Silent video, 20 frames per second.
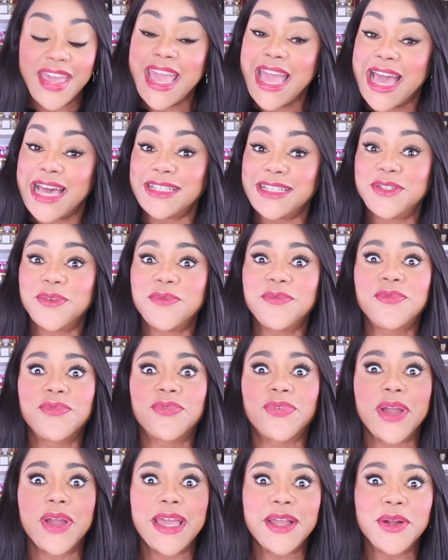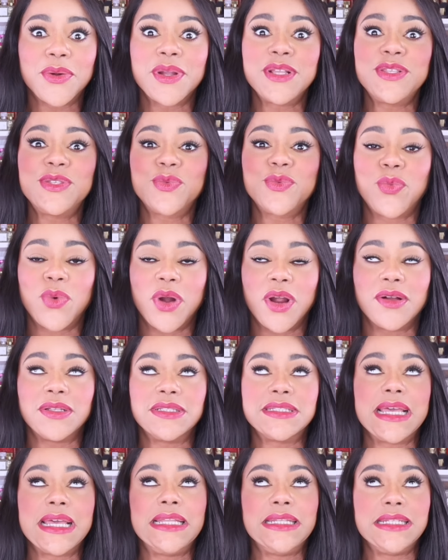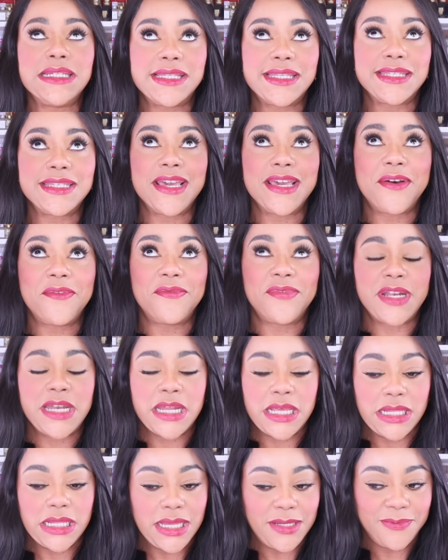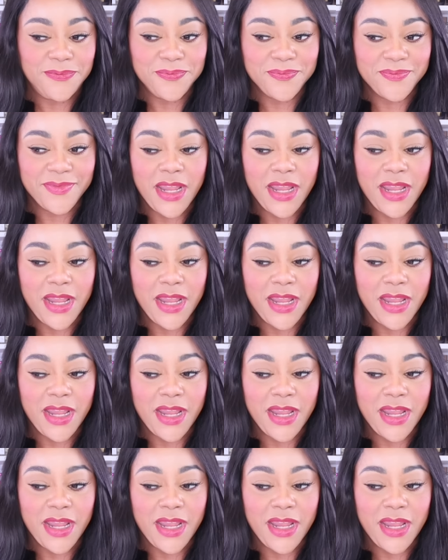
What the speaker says: and Fragrance World Elysia Vanilla.